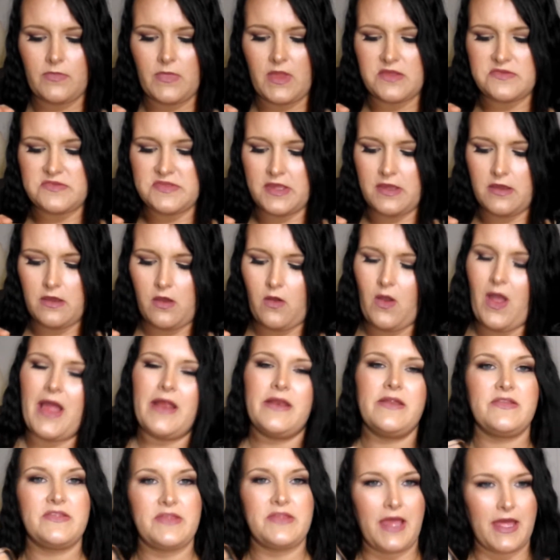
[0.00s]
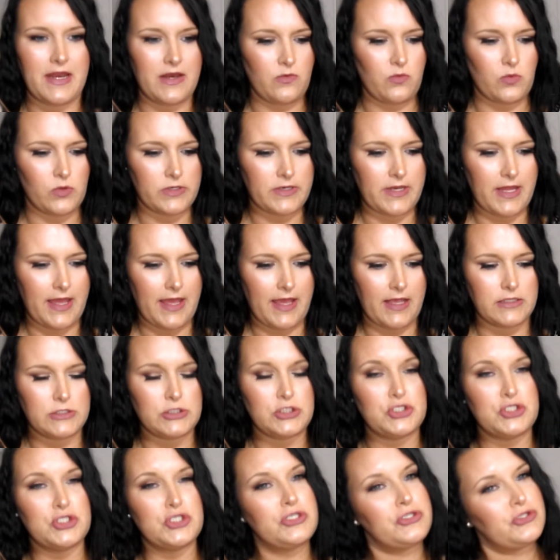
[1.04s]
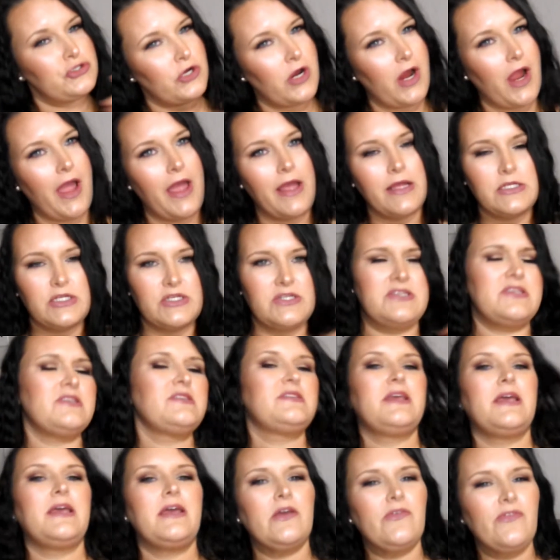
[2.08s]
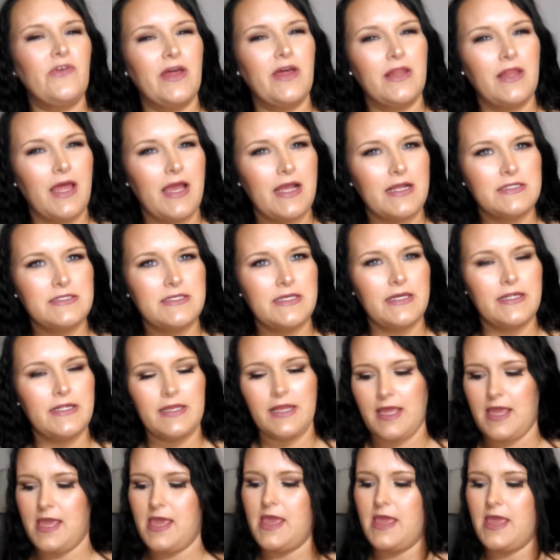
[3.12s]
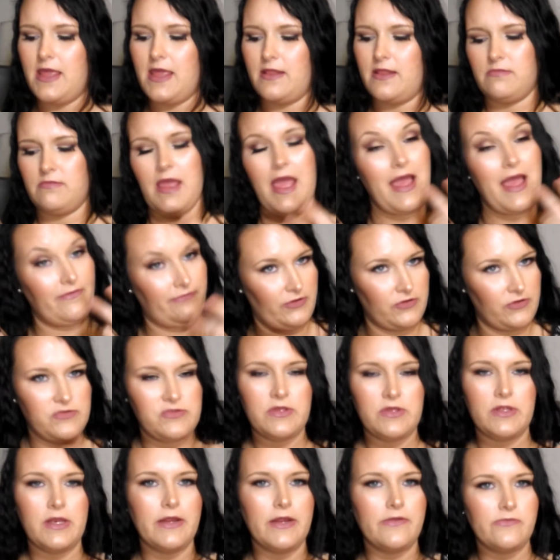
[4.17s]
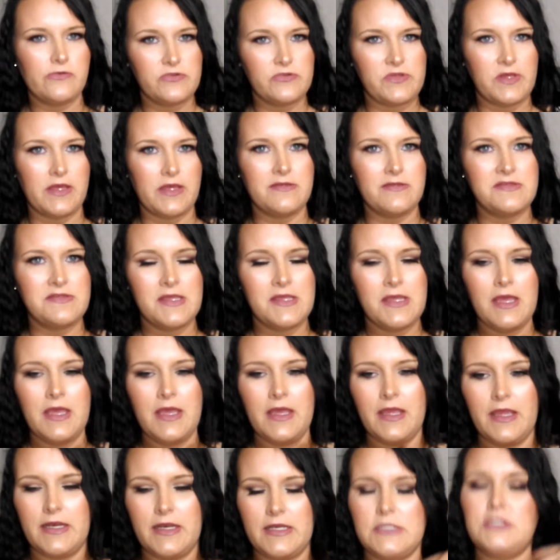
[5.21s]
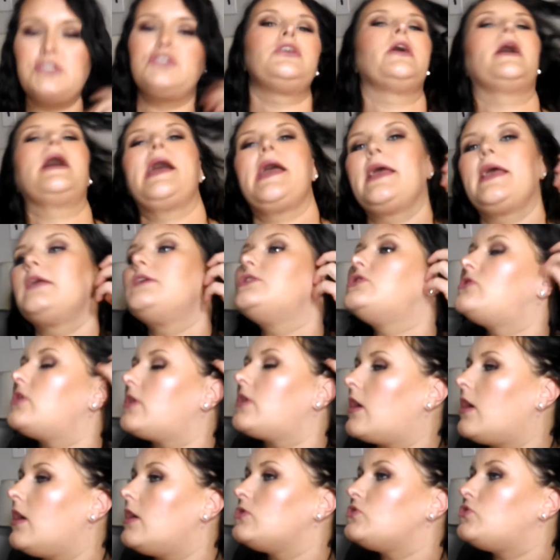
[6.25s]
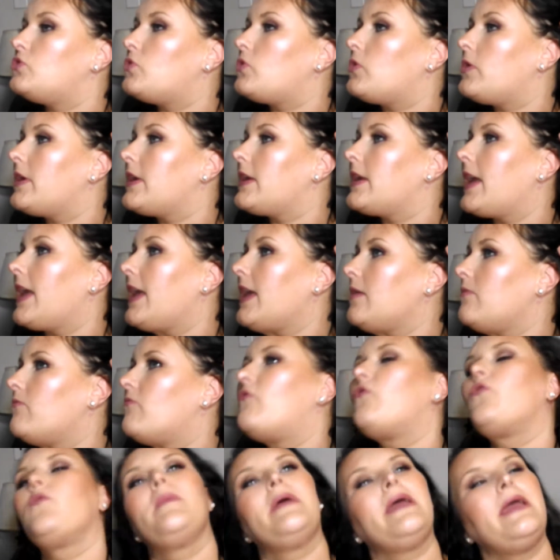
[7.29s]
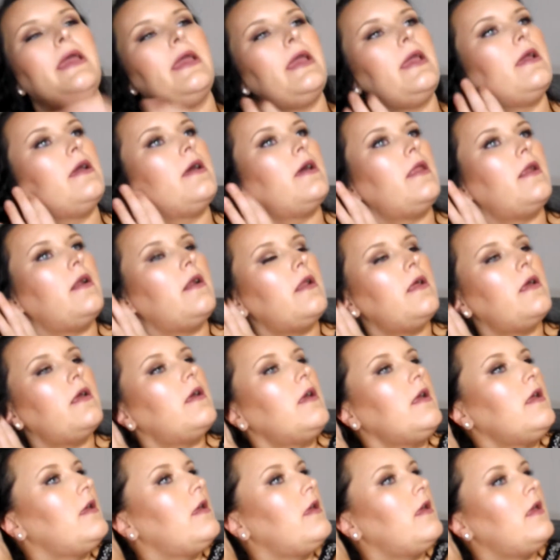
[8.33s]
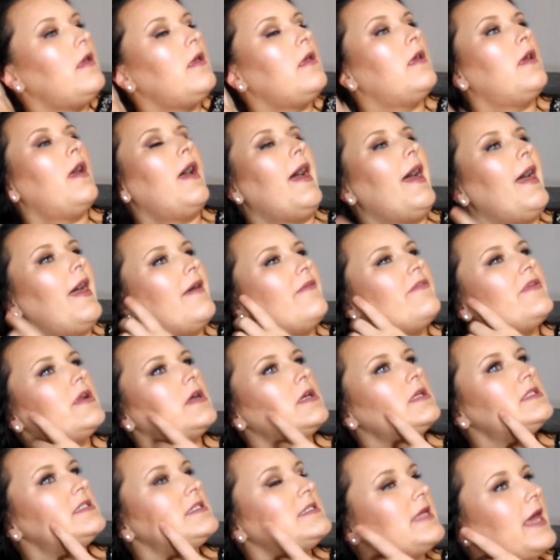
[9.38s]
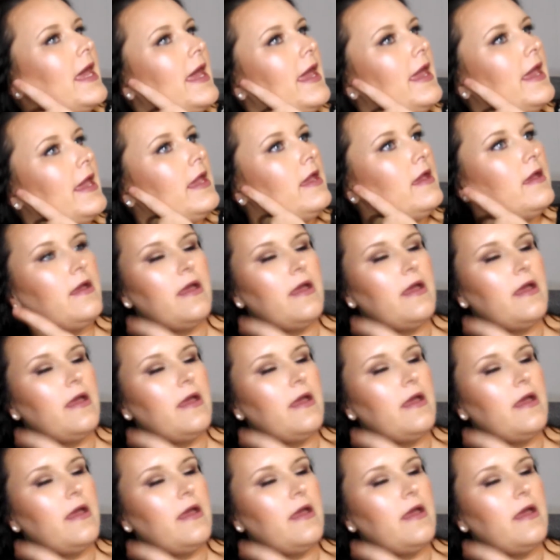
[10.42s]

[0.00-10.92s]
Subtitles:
So I decided one day to just try it, just to see if I liked it, and I've used it ever since. It has changed the contouring game for me. I have it on today.